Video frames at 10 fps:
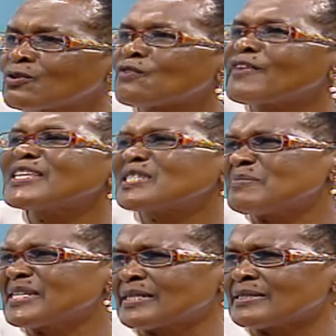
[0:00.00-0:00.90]
or
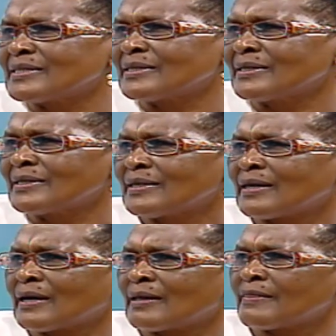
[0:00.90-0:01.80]
overestimated
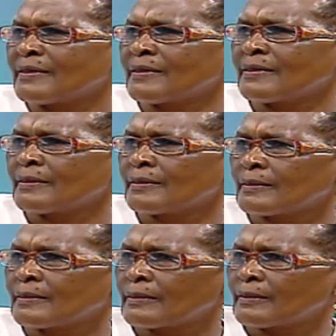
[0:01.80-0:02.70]
the
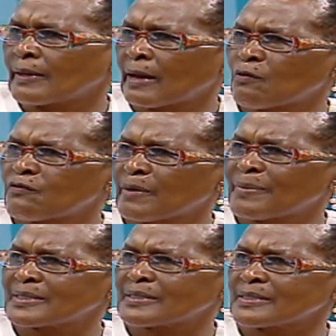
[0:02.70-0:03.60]
lack of
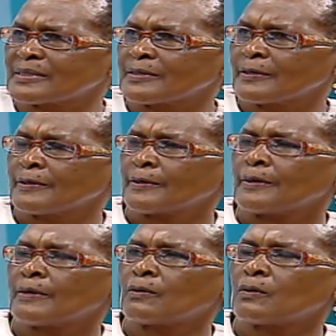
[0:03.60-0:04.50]
capacity,
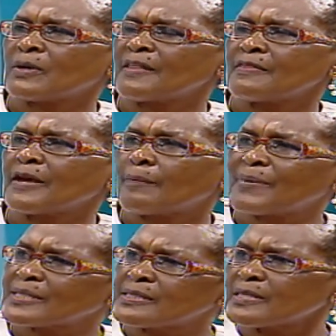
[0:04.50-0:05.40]
or rather the
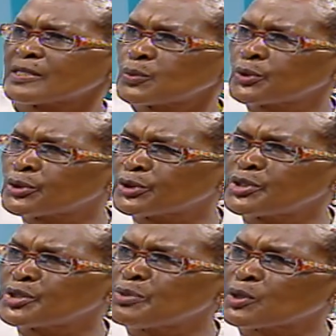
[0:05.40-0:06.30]
capacity that we would not
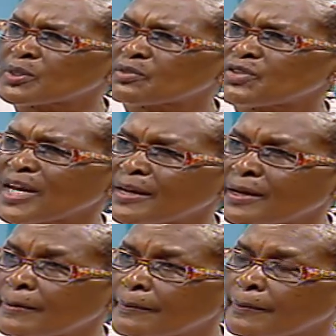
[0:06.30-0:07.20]
need, because China